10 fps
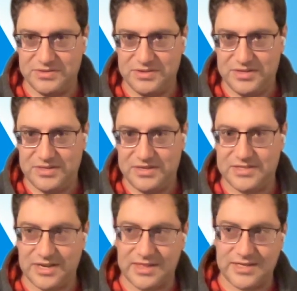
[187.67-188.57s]
it,
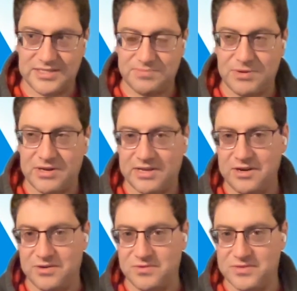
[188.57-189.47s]
that's like that's part of the
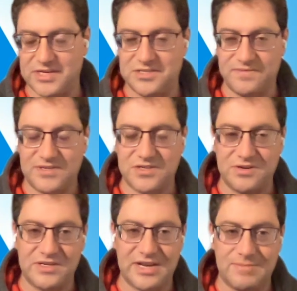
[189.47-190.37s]
characterization of this
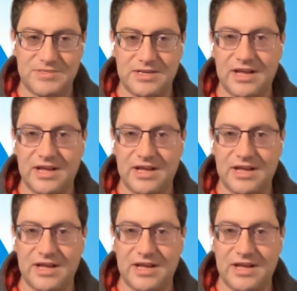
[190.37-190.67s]
current time is that